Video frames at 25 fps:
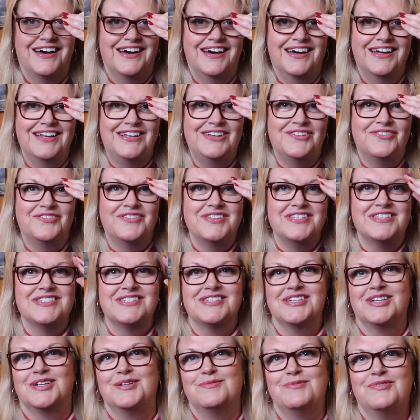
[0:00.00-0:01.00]
I love this
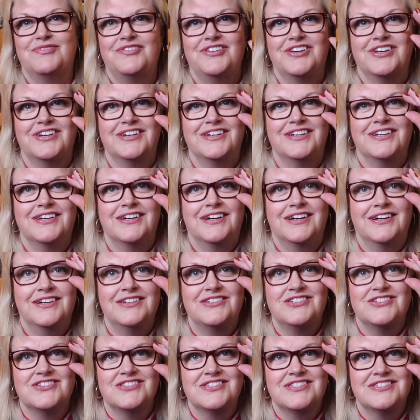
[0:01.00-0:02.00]
time of year. I
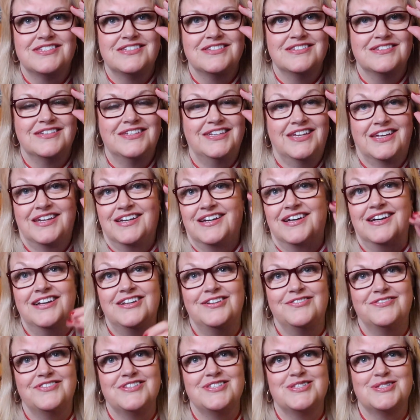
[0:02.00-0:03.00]
just, yeah, I
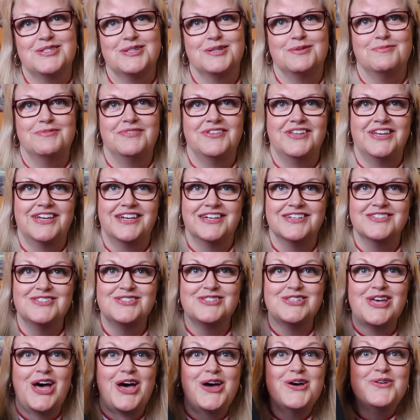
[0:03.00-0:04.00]
love this time of year.
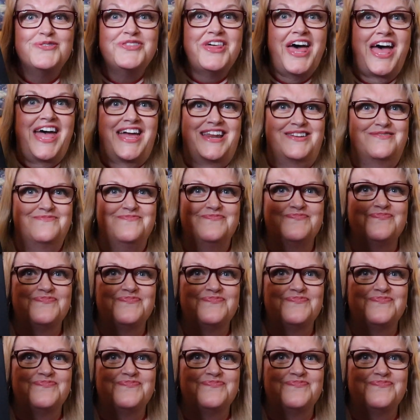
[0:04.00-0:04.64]
So then,